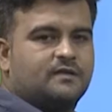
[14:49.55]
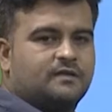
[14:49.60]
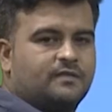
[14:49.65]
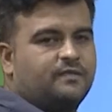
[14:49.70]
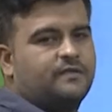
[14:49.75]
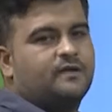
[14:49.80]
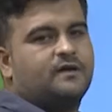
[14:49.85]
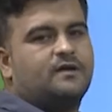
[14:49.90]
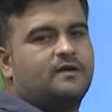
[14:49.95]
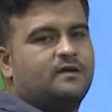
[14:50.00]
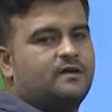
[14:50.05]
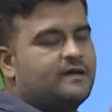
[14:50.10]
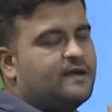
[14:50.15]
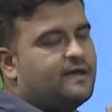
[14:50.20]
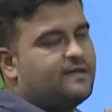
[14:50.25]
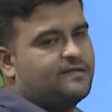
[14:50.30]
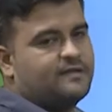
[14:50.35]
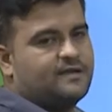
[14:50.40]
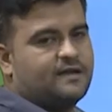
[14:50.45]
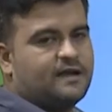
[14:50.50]
The
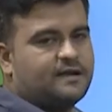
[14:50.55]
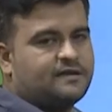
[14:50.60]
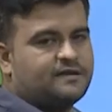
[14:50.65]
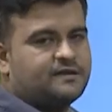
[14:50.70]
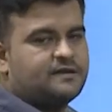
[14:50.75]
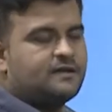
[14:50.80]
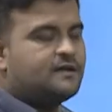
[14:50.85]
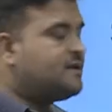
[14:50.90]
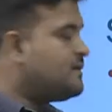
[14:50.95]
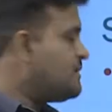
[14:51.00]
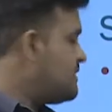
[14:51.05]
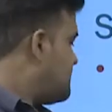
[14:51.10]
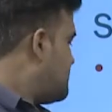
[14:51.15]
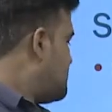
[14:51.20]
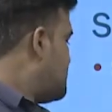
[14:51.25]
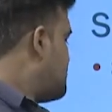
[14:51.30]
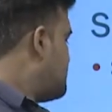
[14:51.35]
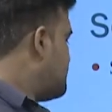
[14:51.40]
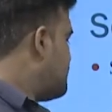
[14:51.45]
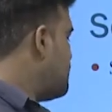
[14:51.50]
as an article,
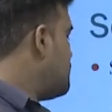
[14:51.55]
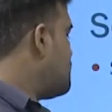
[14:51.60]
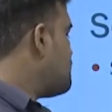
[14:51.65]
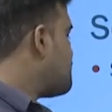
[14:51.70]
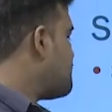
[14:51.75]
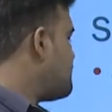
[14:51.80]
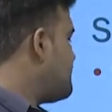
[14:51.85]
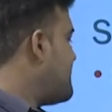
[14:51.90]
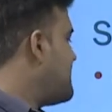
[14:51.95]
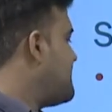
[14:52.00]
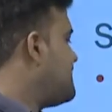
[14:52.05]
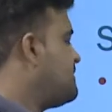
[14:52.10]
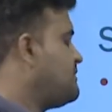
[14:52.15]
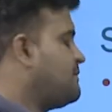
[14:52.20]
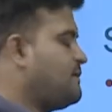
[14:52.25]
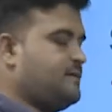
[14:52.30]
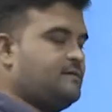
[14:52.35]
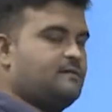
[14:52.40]
postman